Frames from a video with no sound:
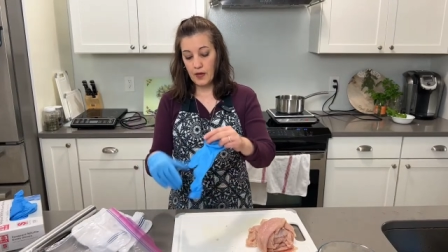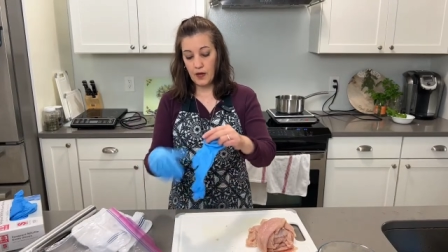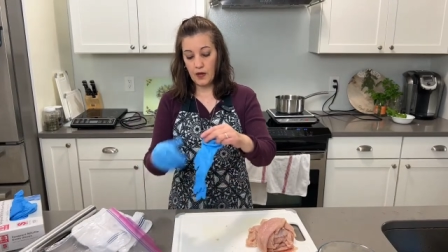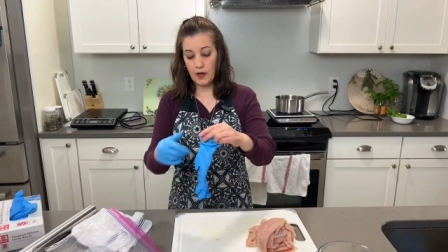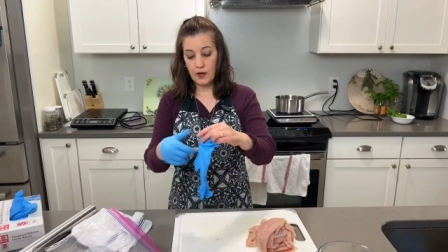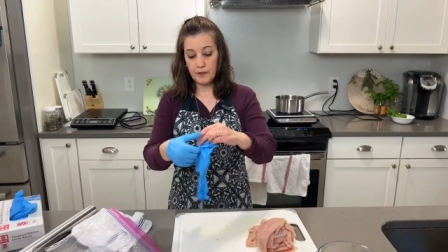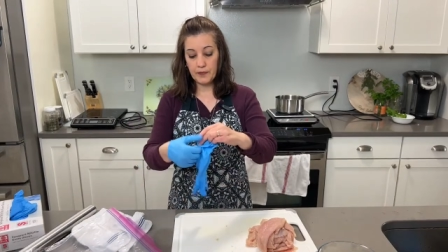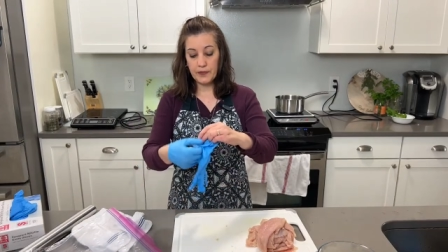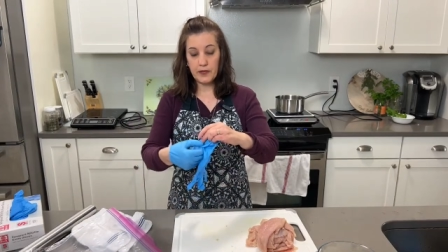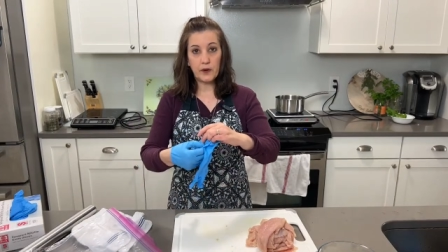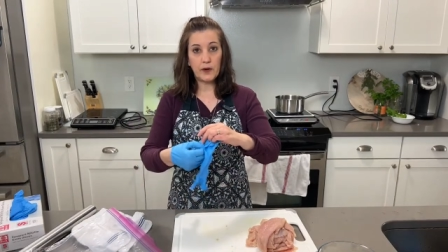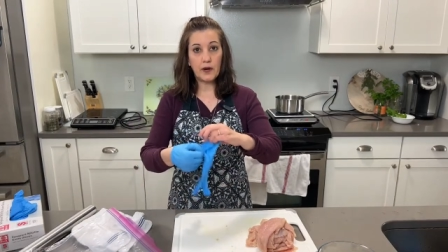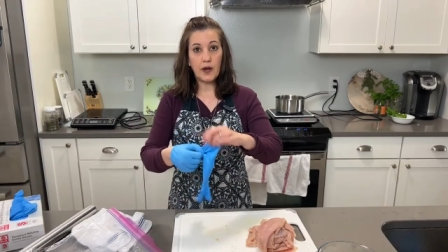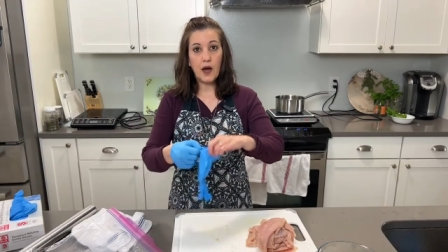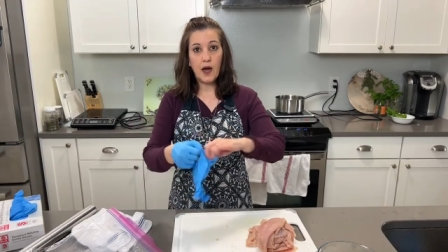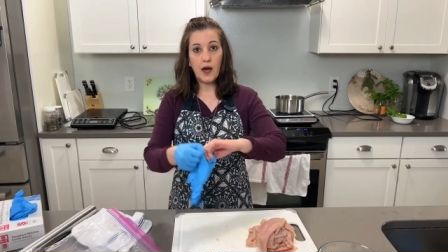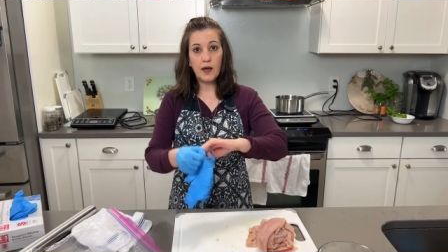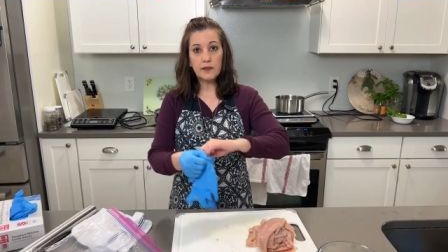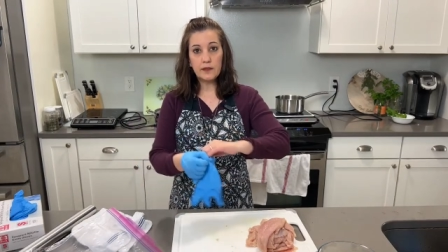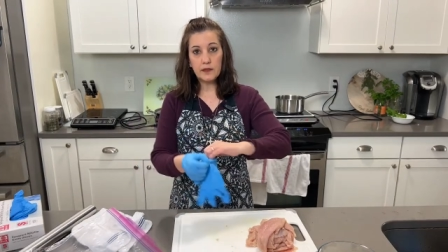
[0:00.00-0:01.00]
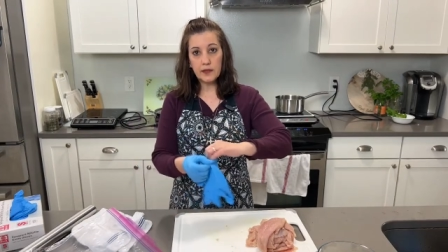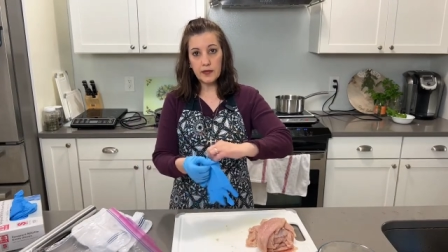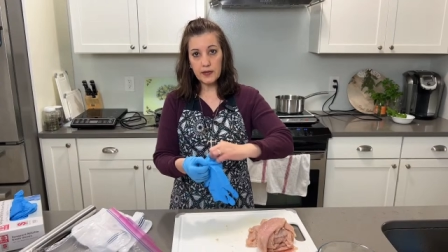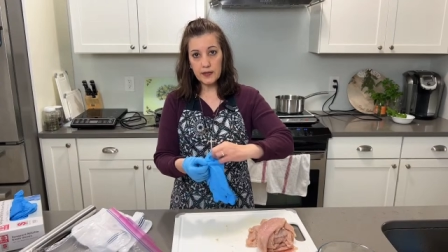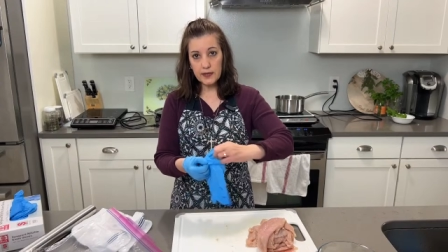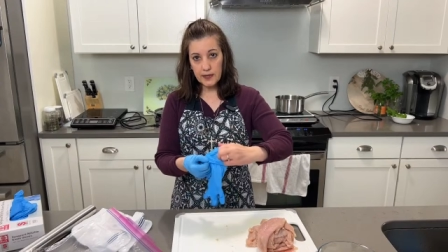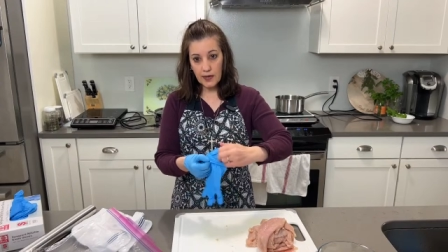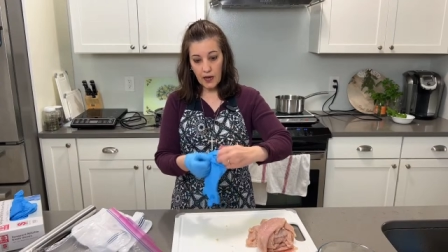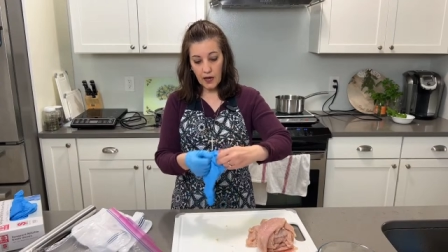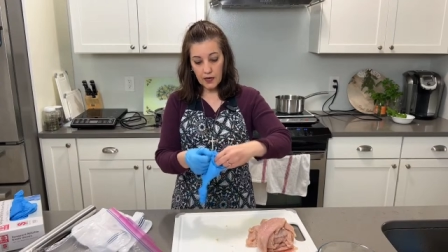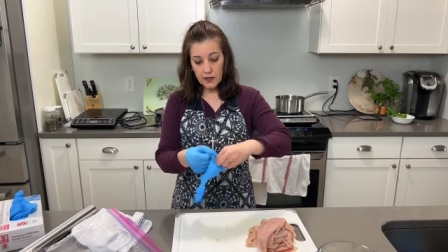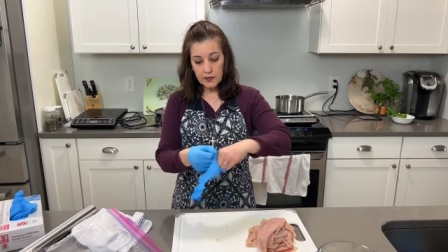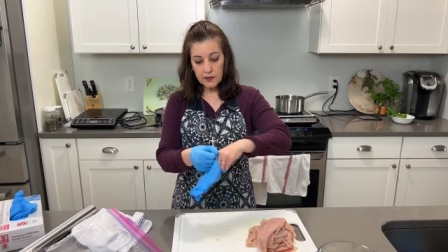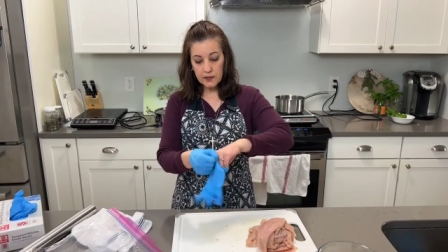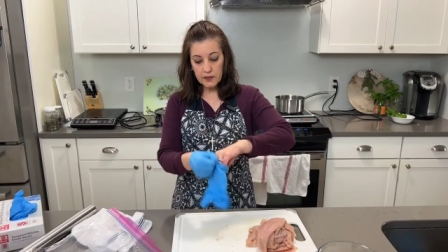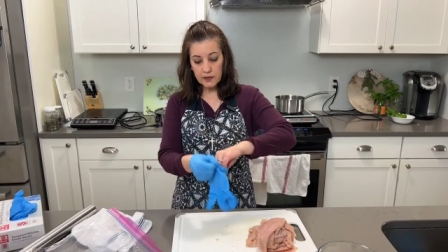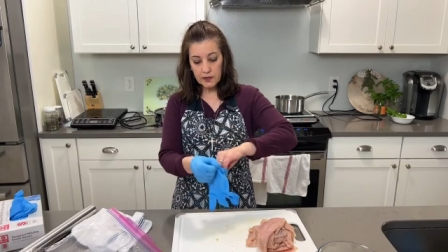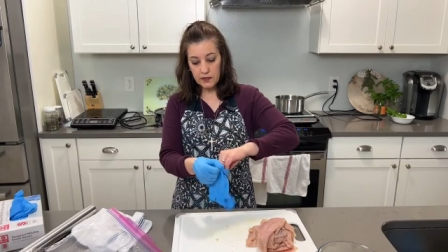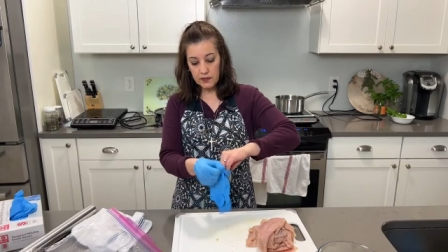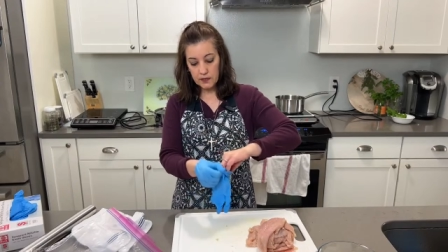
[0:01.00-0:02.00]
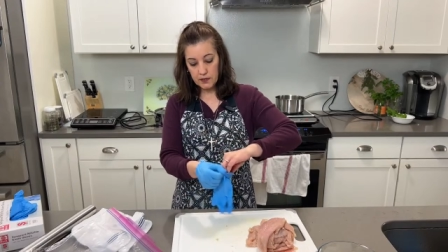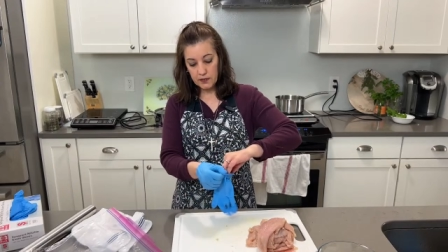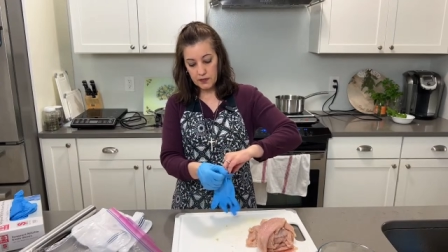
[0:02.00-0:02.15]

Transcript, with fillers: Um, they're not latex.